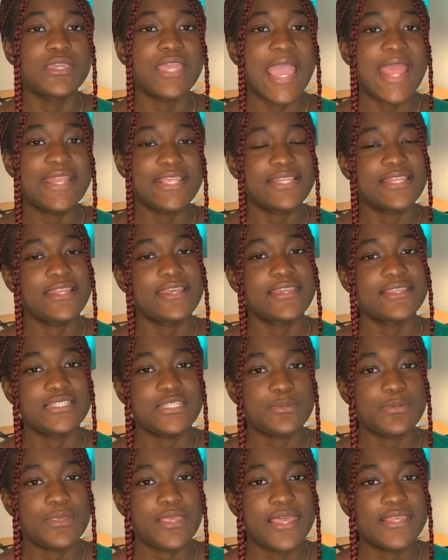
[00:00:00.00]
I needed a
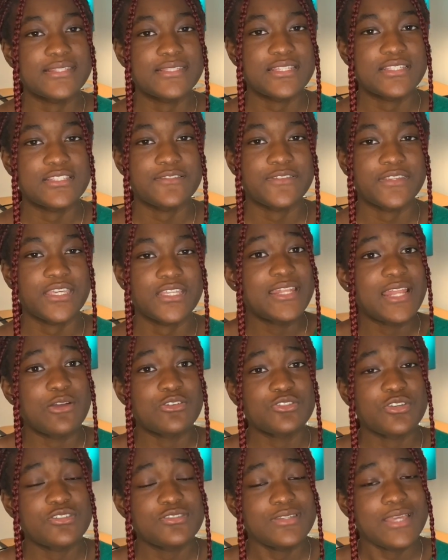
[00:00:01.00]
DBS certificate. I
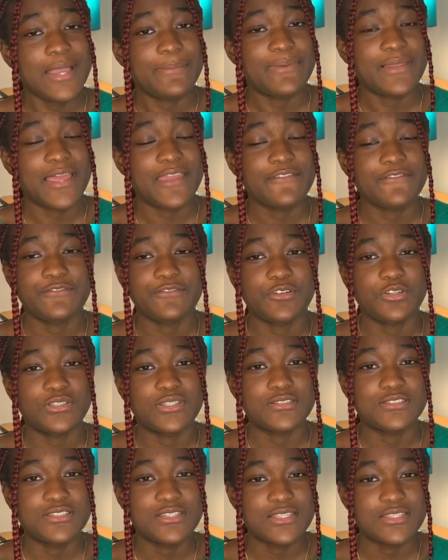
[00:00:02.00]
was going to apply for
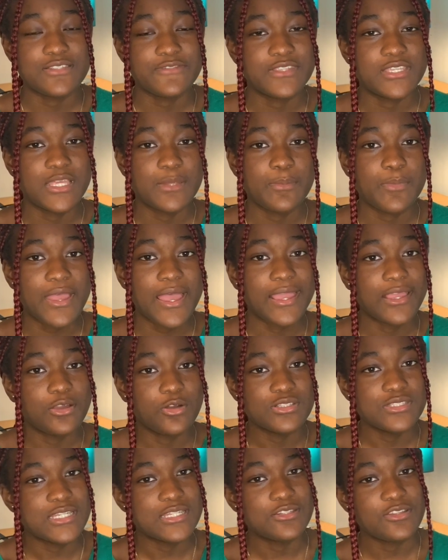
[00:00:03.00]
the certificate, but I
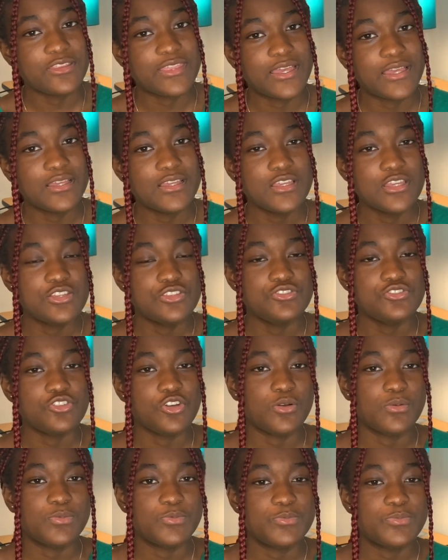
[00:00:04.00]
got another
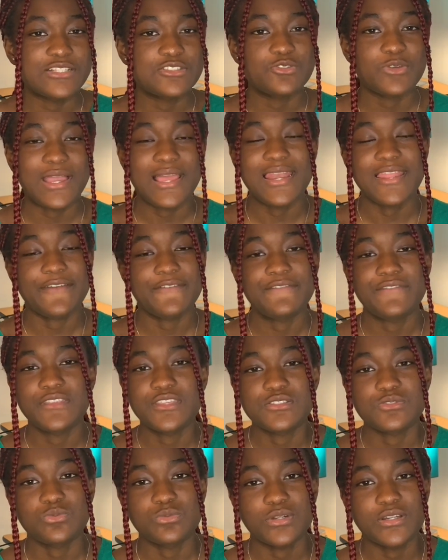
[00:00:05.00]
job, so I left
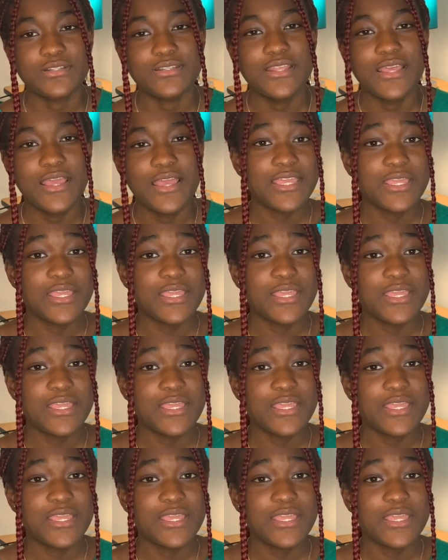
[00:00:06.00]
this one.